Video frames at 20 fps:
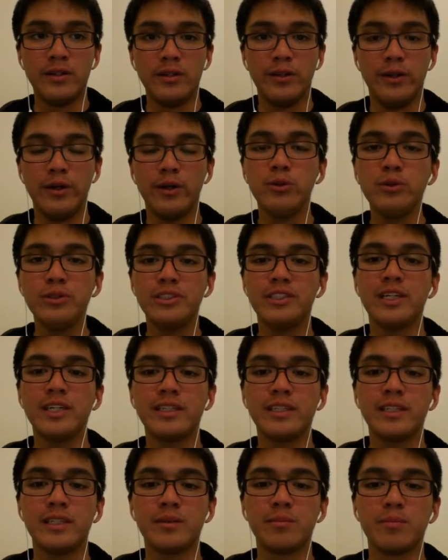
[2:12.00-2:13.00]
No
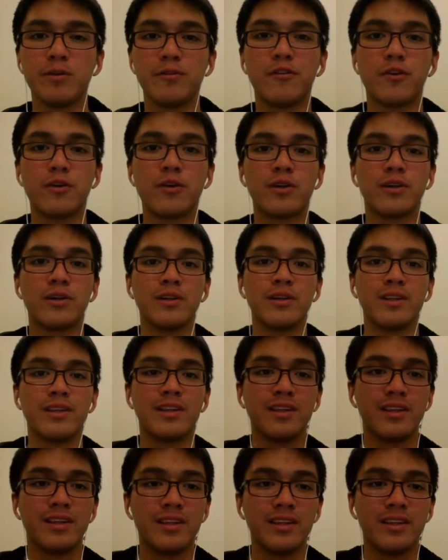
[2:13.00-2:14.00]
study before
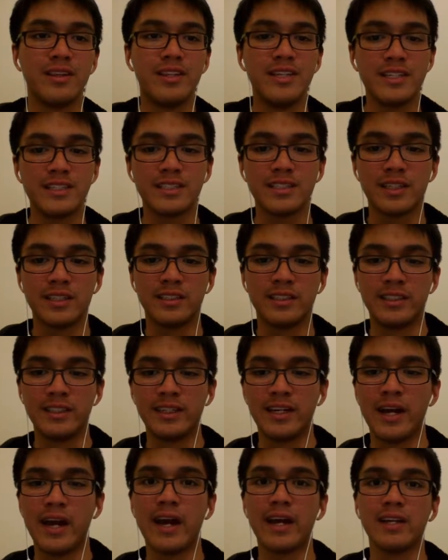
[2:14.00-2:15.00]
this
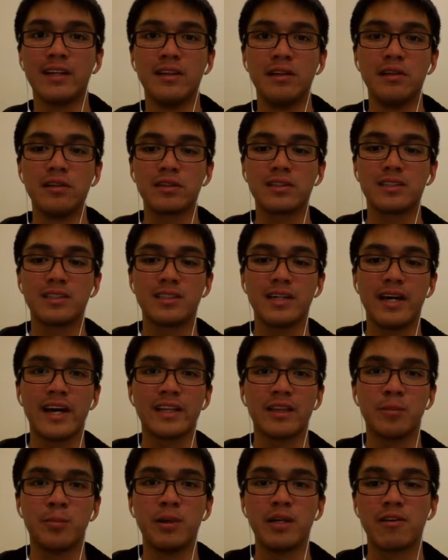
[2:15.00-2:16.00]
study had looked
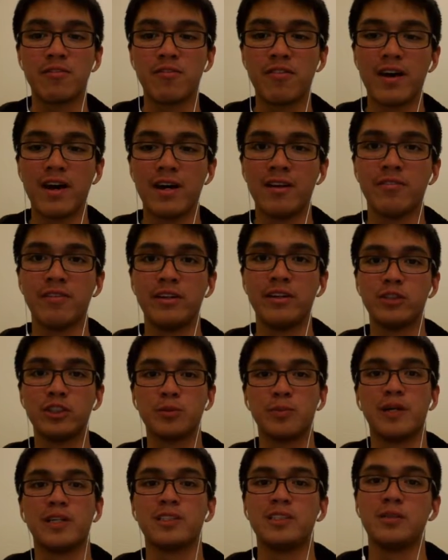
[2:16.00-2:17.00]
at the big five in
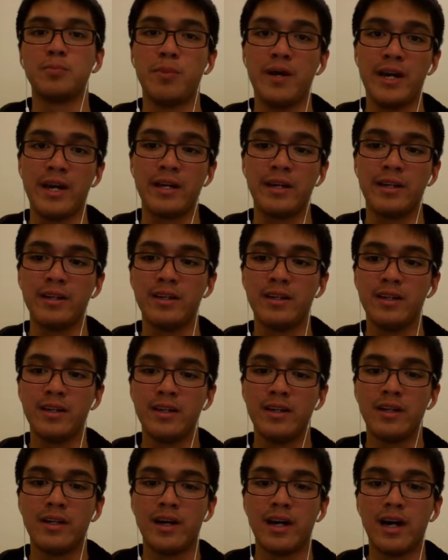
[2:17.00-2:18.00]
response to pain.
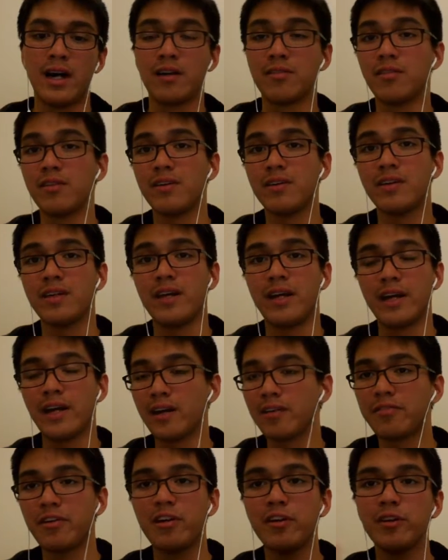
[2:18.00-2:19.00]
Out
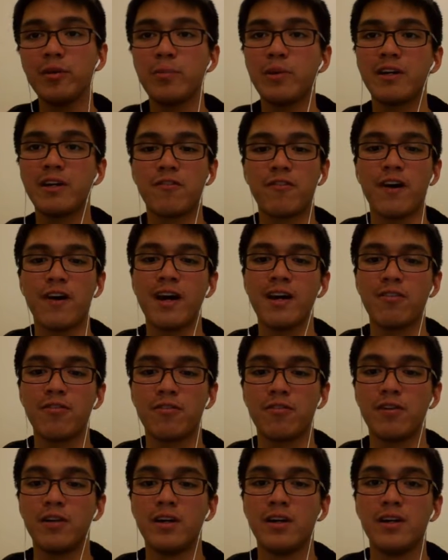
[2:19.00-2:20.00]
of all the big five,
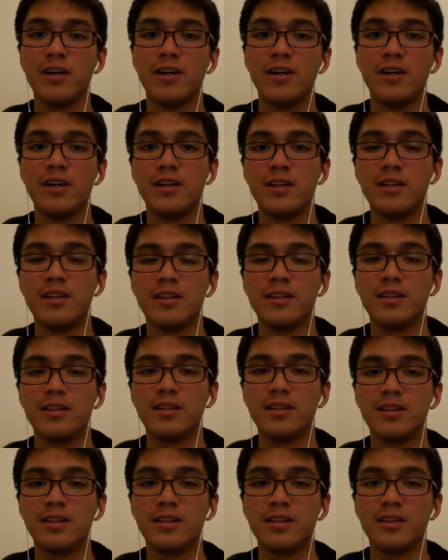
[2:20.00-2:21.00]

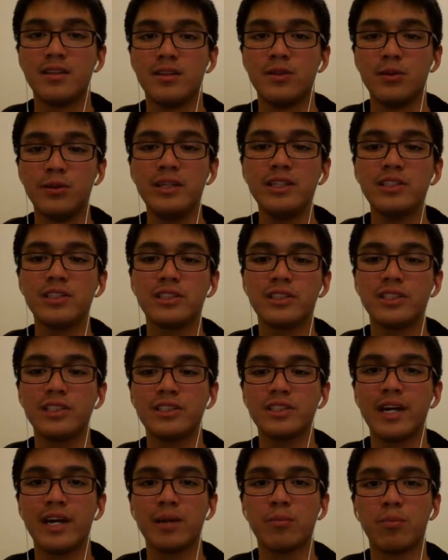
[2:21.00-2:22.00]
the
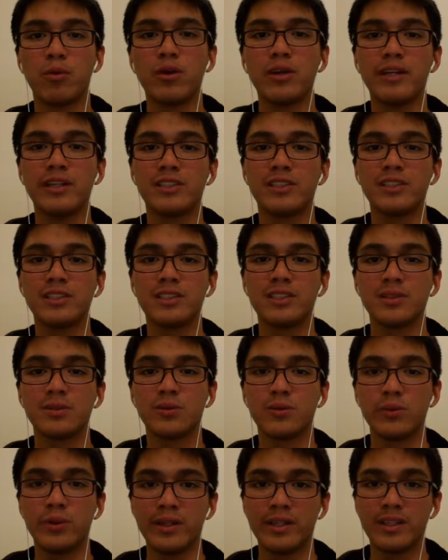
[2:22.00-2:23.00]
researchers had more interest
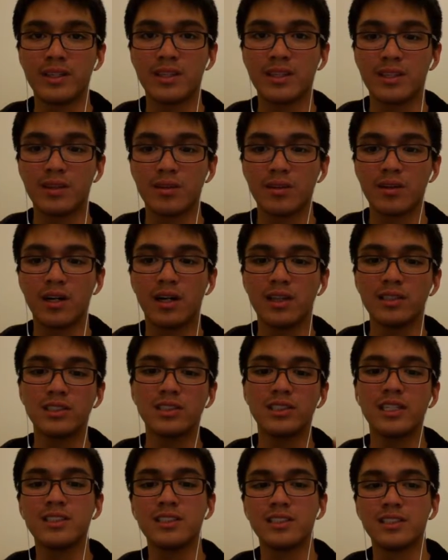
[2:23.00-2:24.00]
with
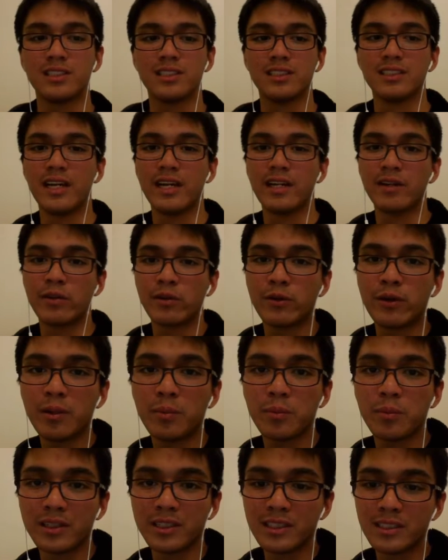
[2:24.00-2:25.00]
conscientiousness and
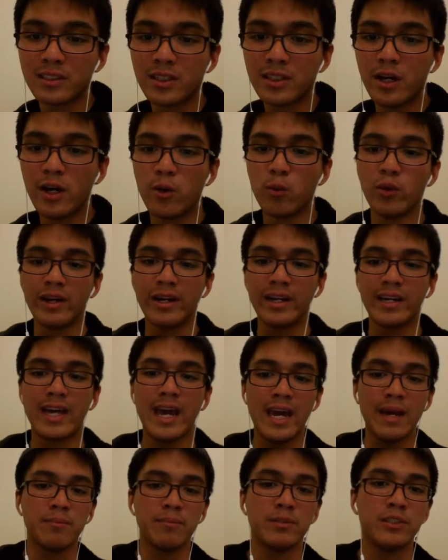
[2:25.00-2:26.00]
agreeableness when it
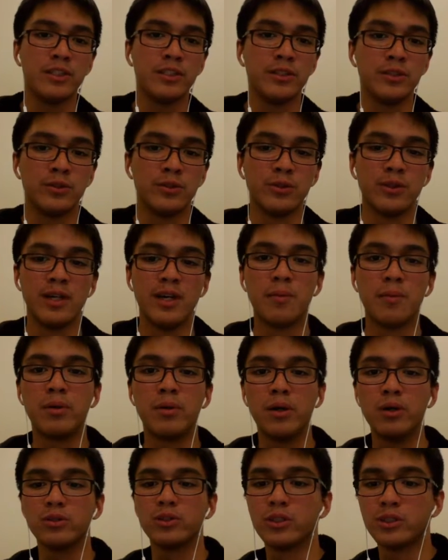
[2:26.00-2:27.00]
came to
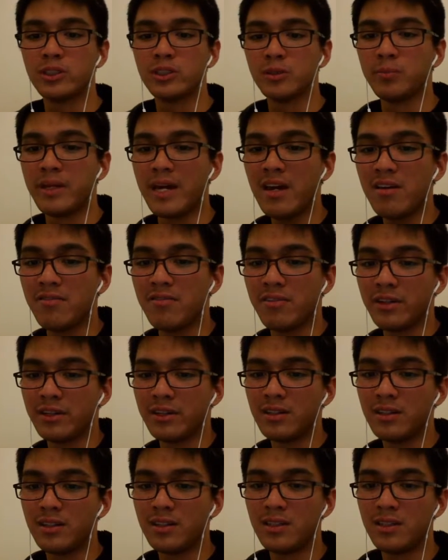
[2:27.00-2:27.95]
prosocial behavior.